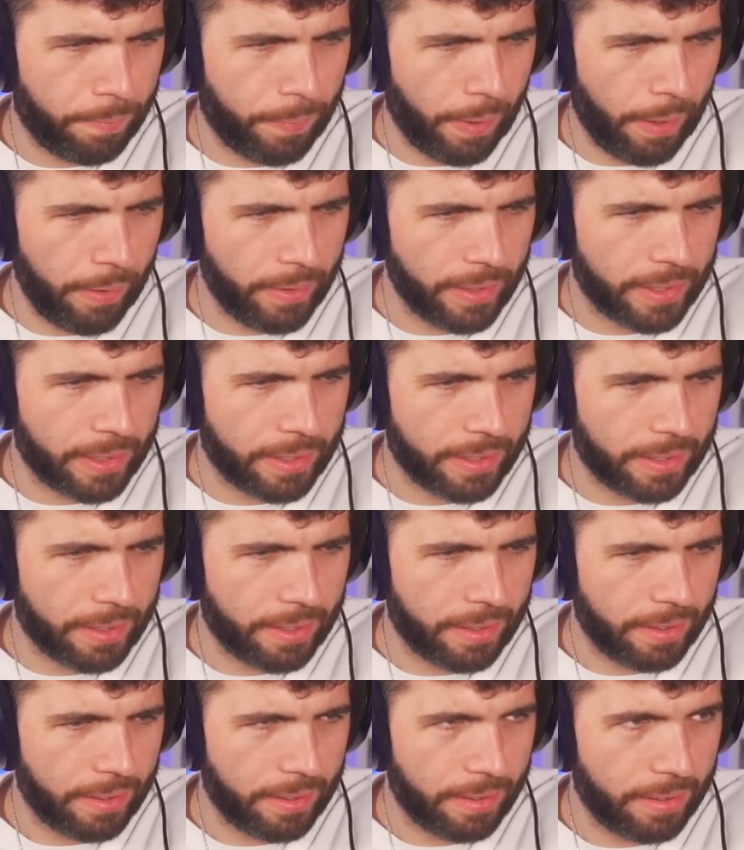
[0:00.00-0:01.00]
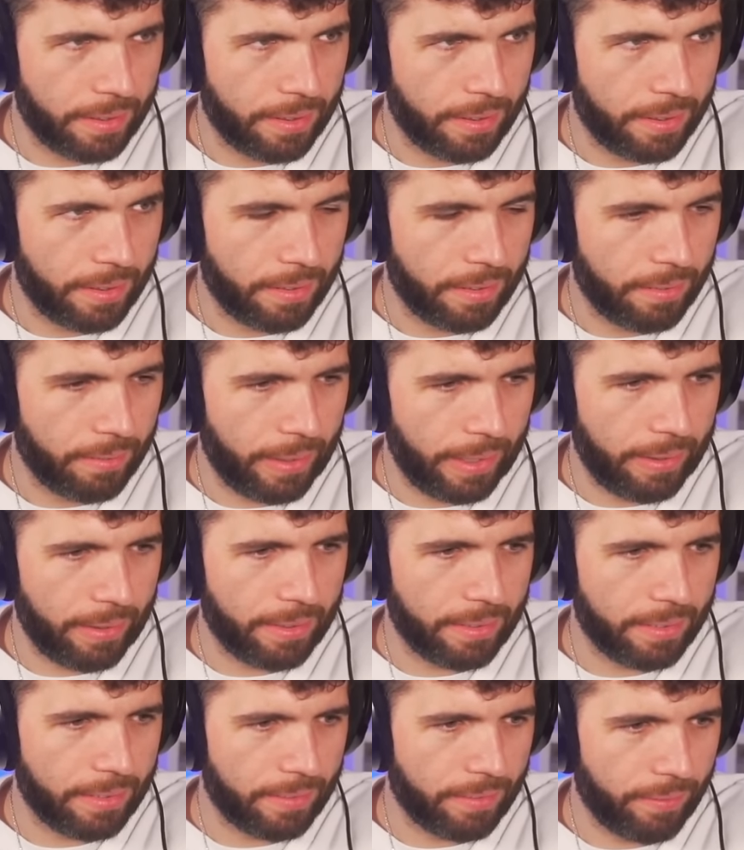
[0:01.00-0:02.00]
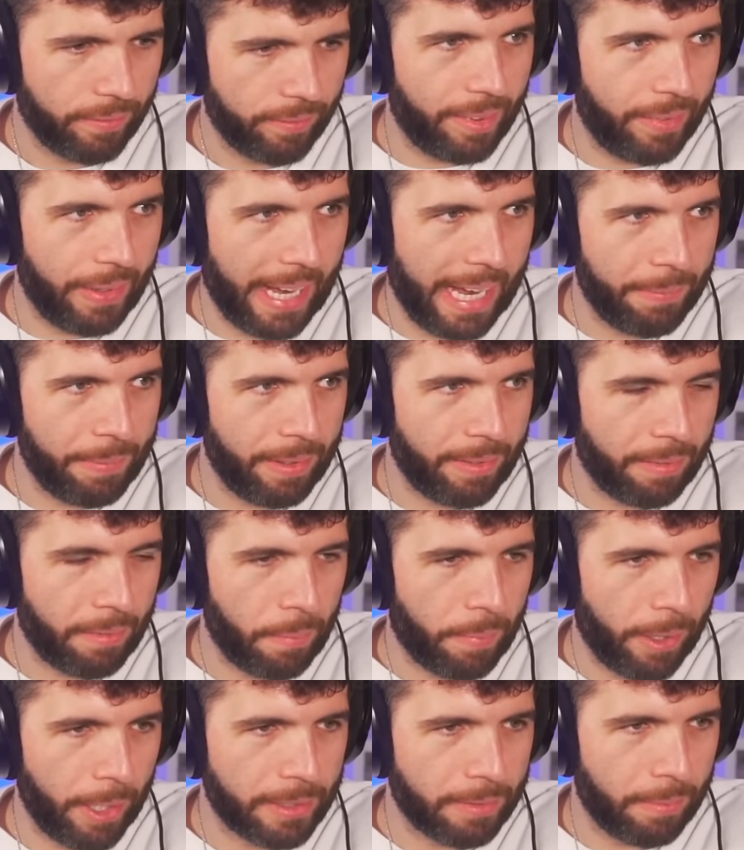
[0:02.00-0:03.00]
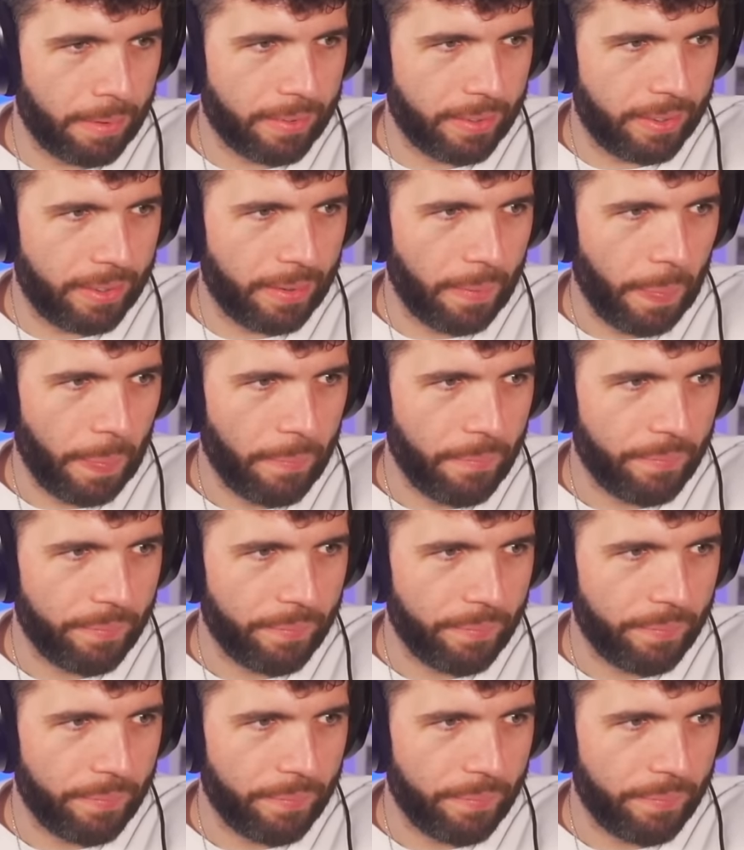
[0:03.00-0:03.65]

post. Wait, what? You at me from my post from before?